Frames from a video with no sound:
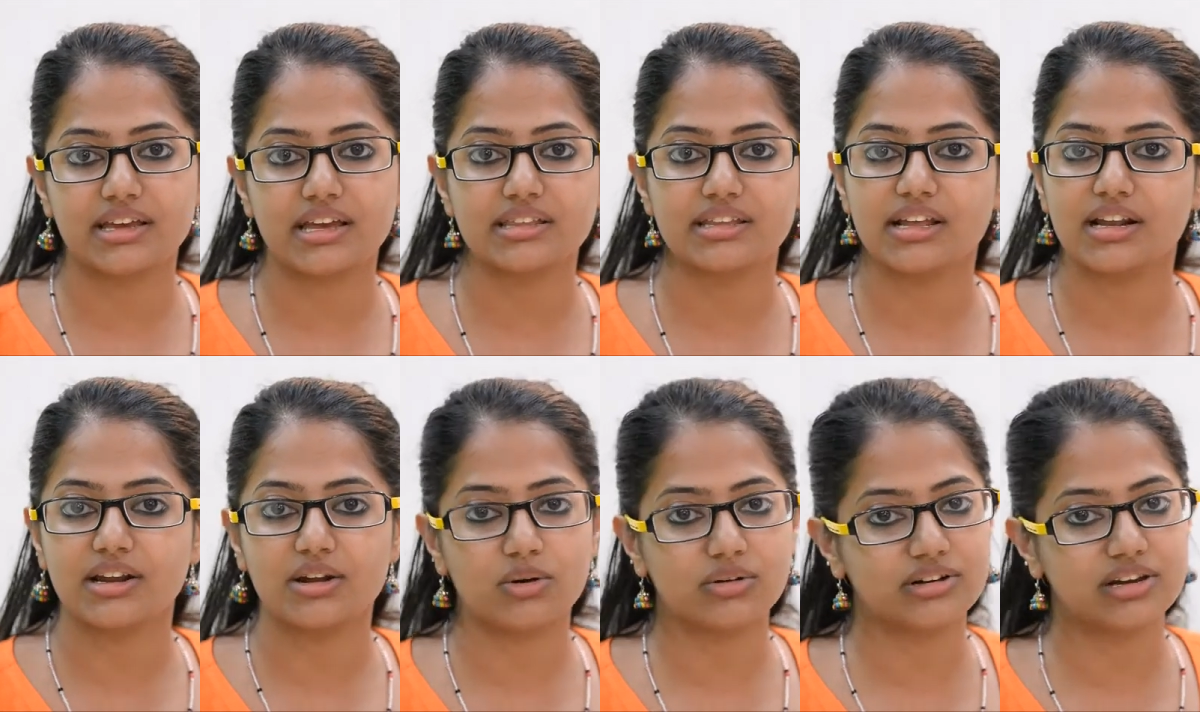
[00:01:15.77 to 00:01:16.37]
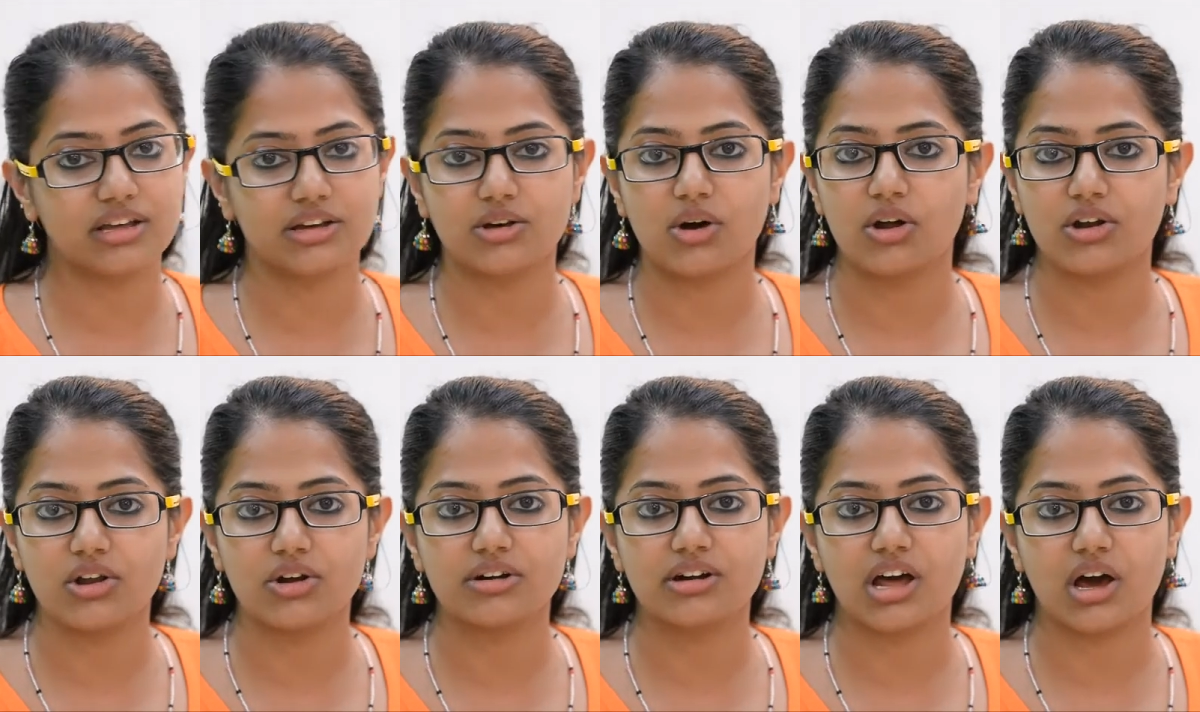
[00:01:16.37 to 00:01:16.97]
and they'll clear all
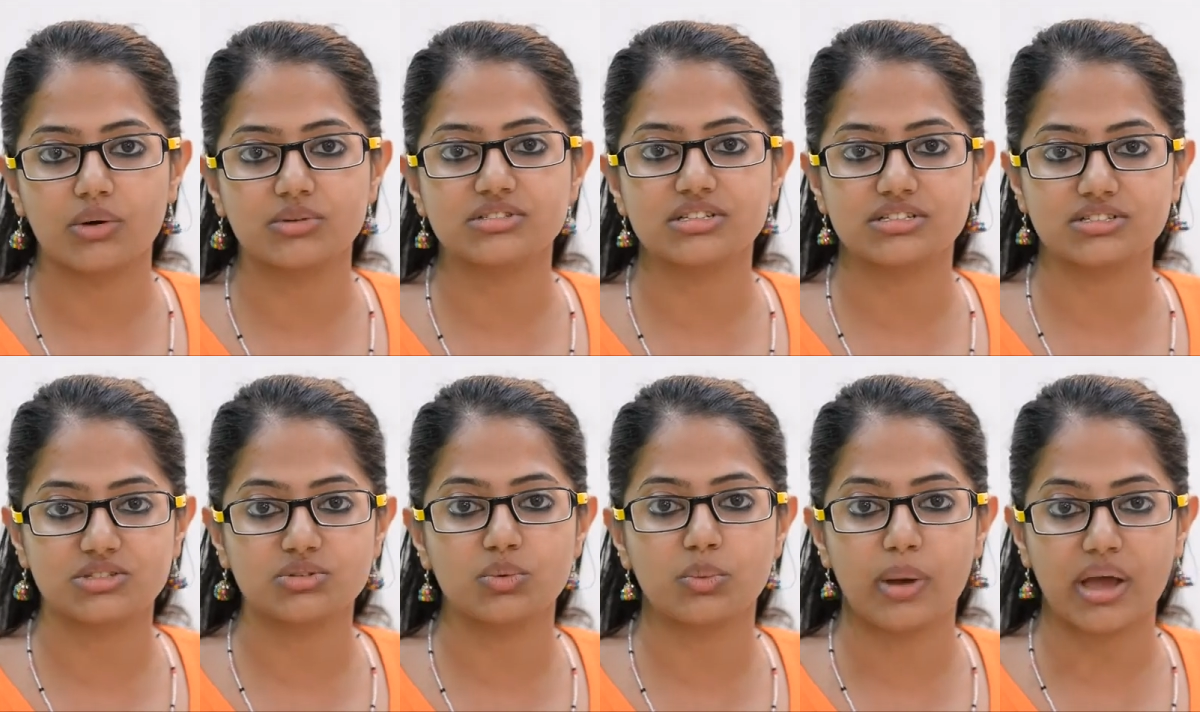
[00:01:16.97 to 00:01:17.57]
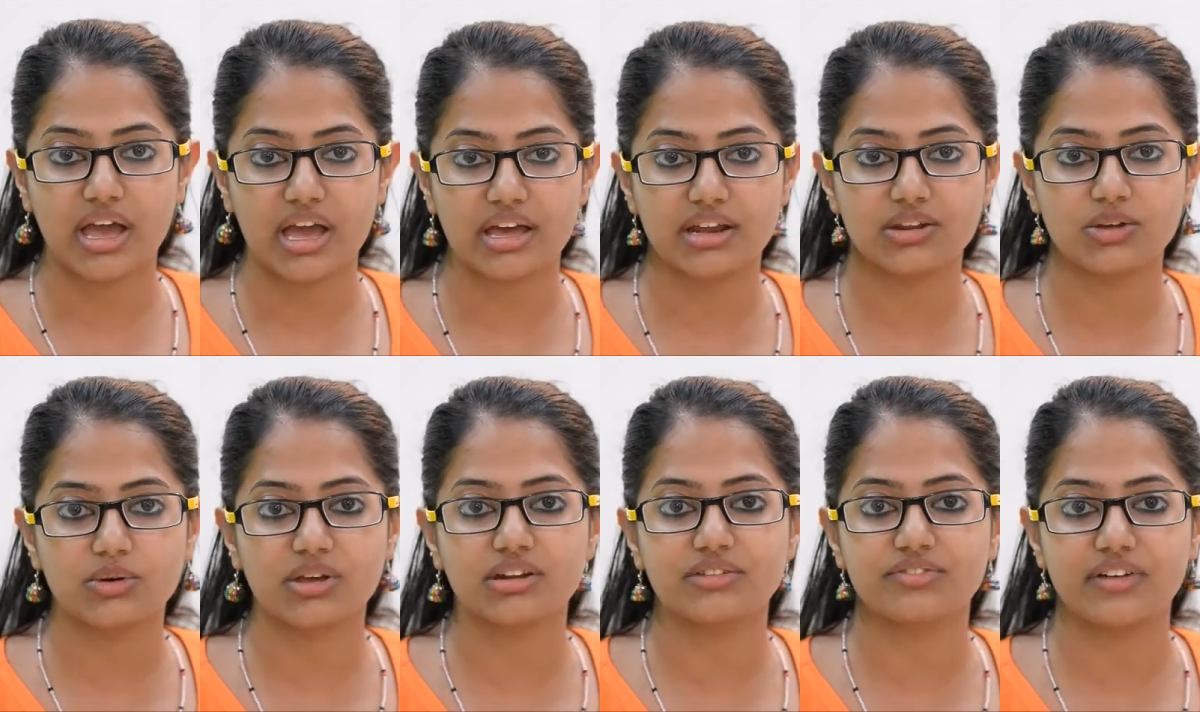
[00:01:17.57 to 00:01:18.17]
your doubts as to where you
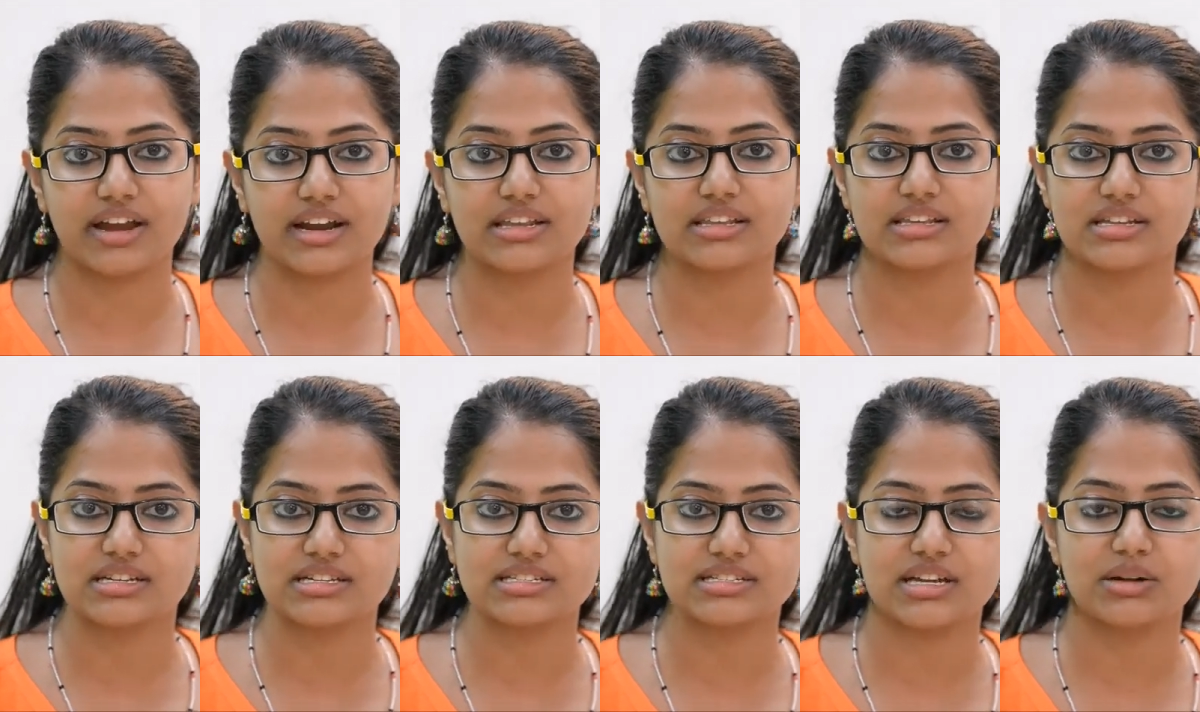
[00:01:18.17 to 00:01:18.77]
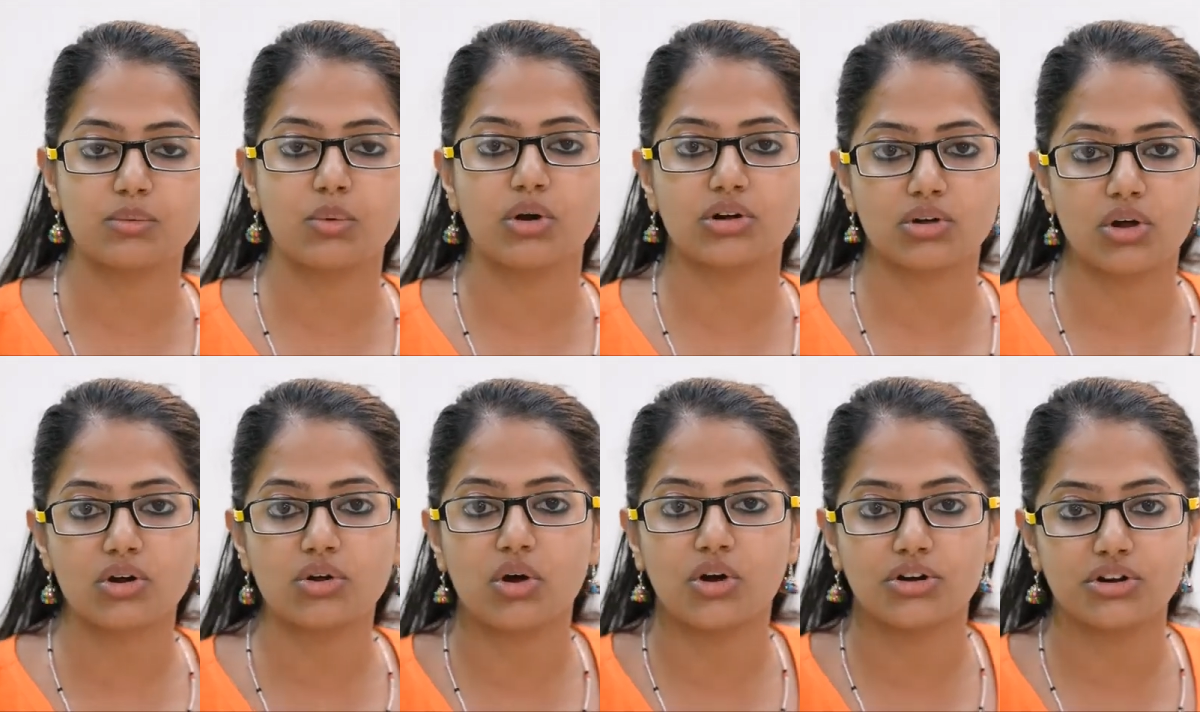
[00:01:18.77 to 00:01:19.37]
can find this and what
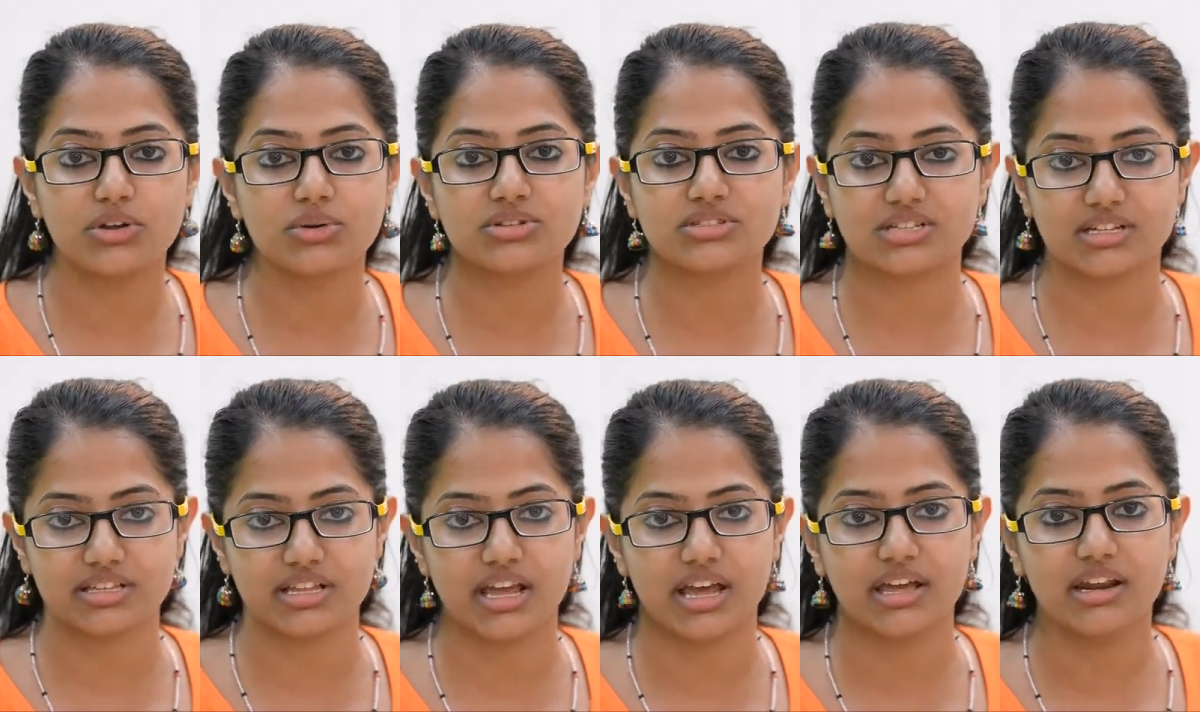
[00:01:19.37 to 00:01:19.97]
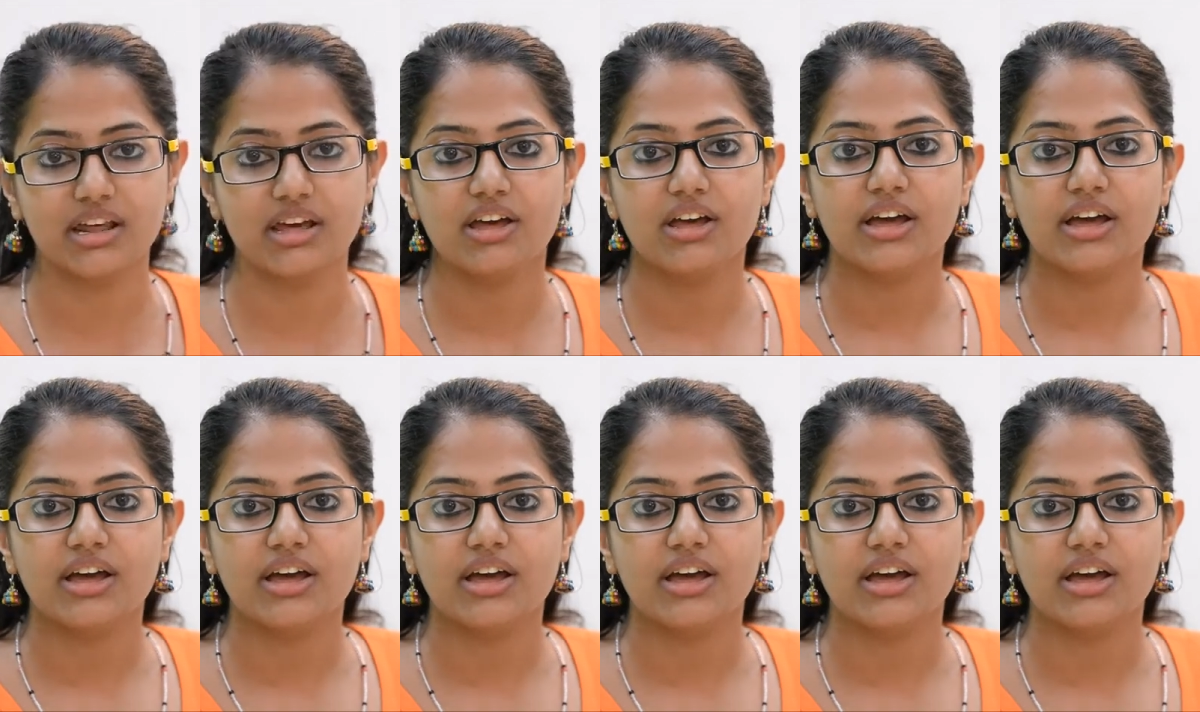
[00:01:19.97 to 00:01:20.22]
all conduits are there